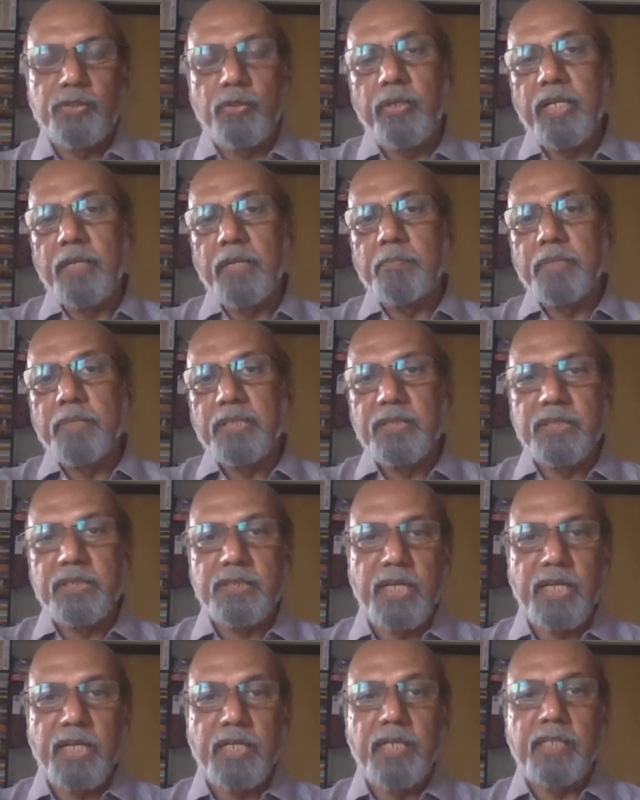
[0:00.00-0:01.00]
So, in a
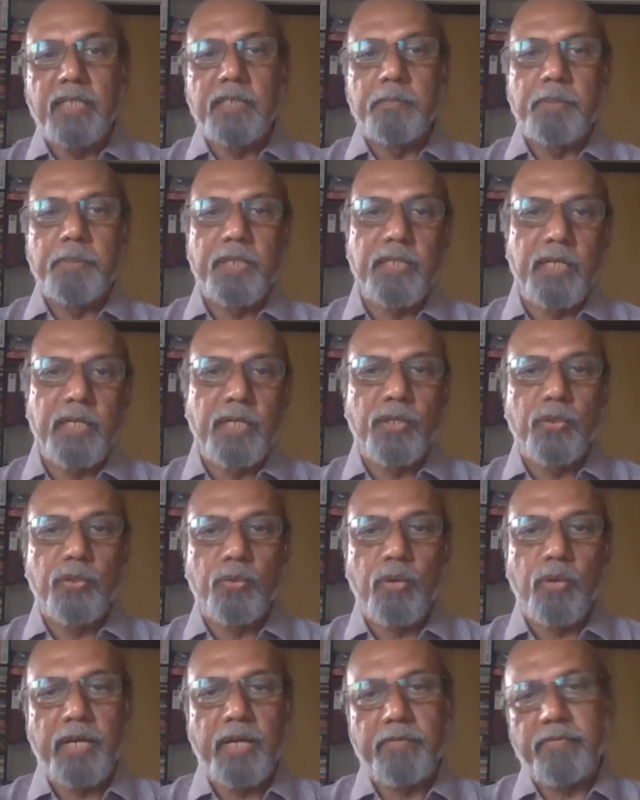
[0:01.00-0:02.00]
business cycle, typically
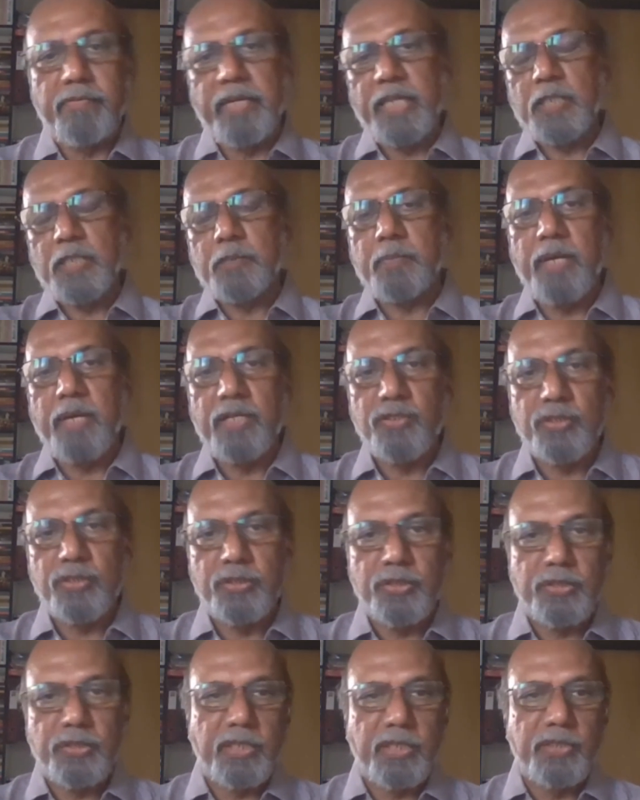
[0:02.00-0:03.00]
you have
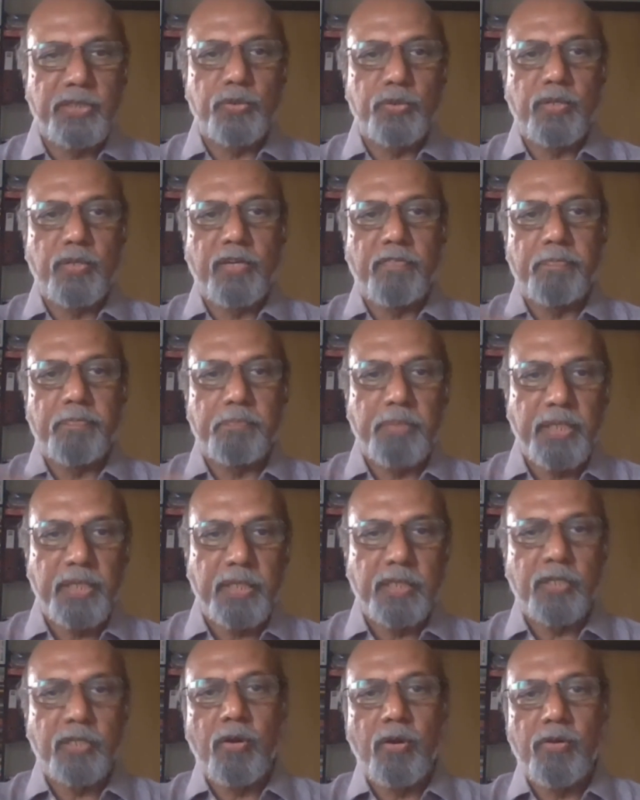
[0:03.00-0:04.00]
expansion stage, you have
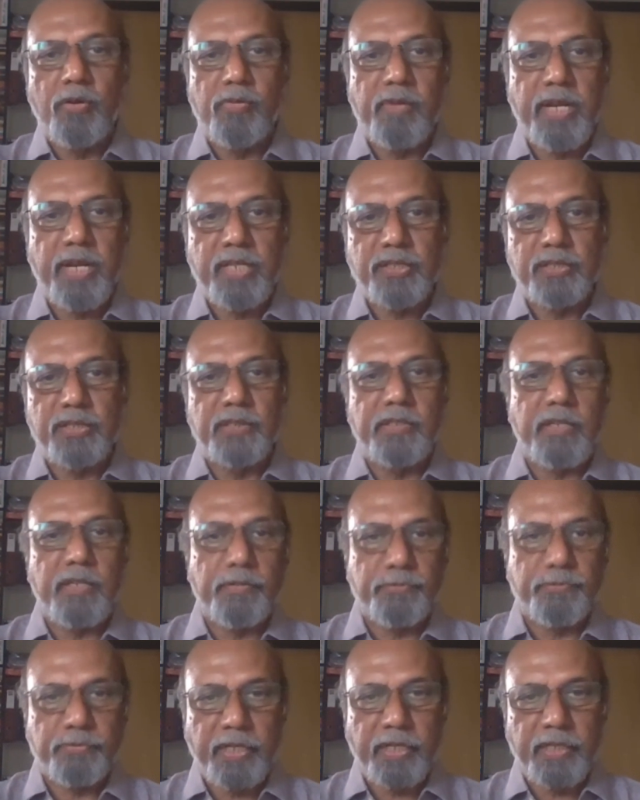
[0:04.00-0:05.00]
peak, contraction,
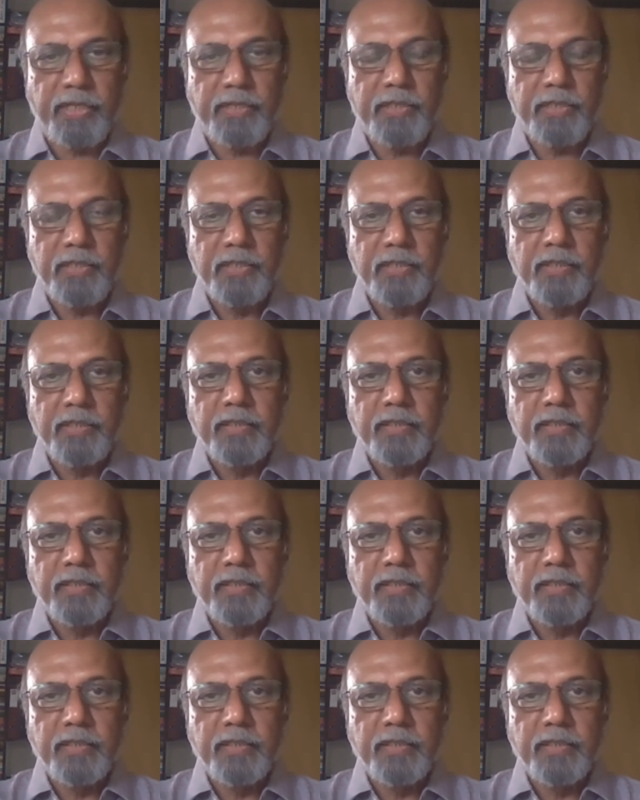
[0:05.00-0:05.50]
trough, right?